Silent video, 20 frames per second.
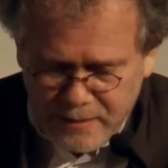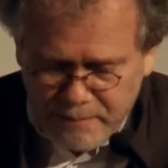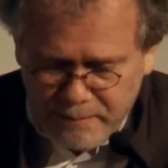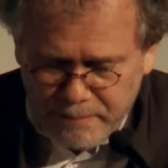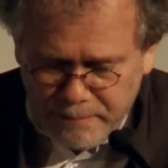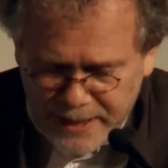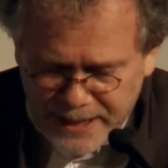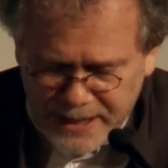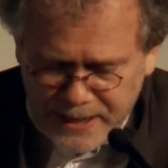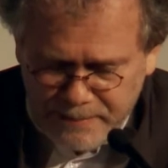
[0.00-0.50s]

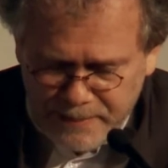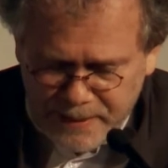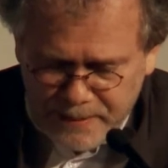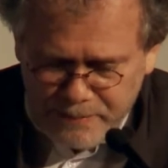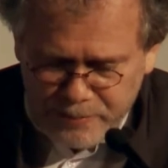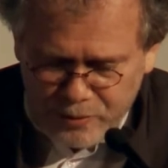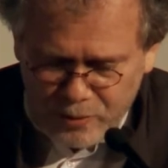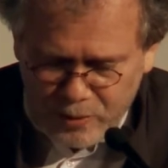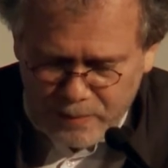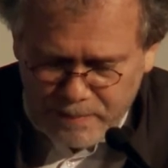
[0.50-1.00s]
Many
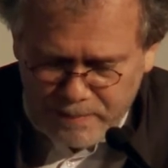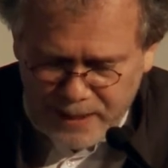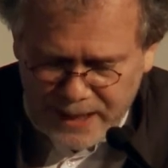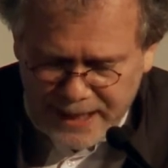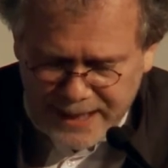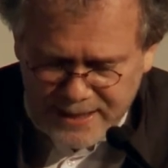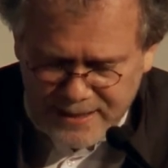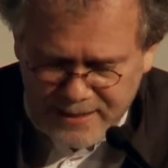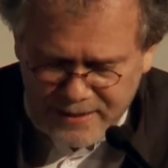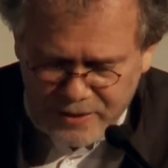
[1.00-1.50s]
people
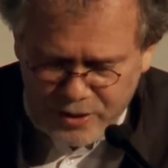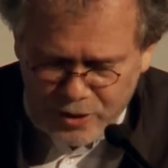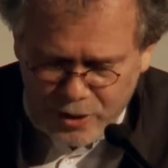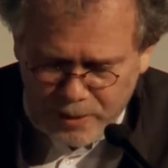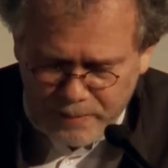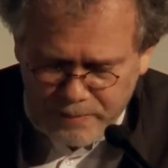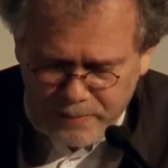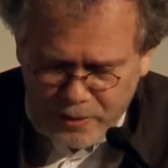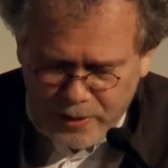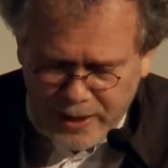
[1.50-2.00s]
place the
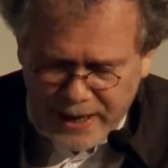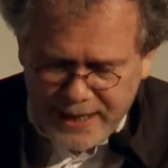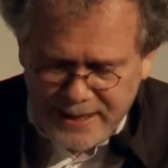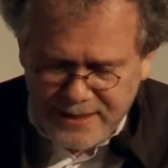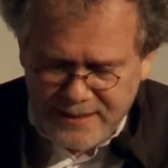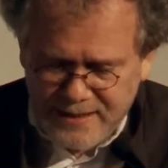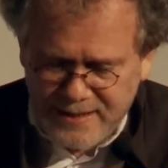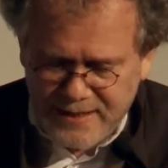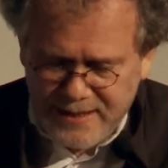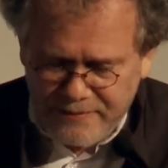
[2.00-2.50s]
number
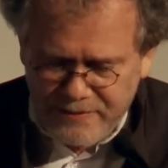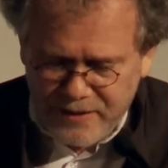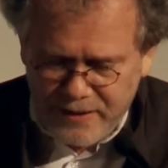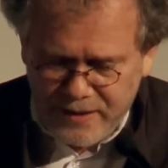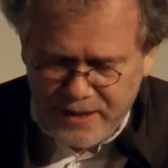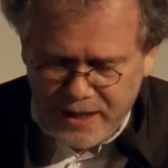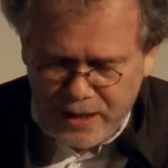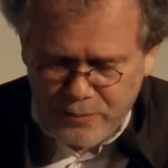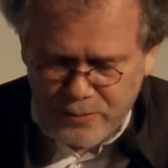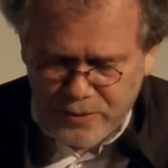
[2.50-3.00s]
at
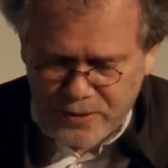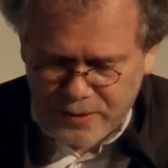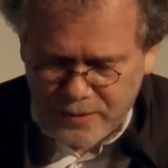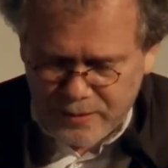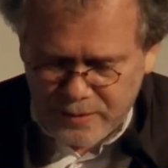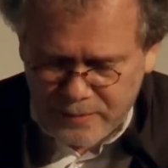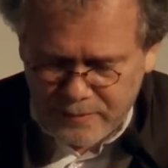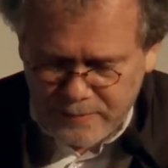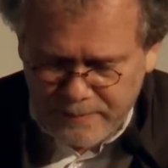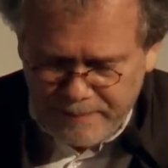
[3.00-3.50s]

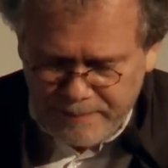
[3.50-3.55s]
7,000.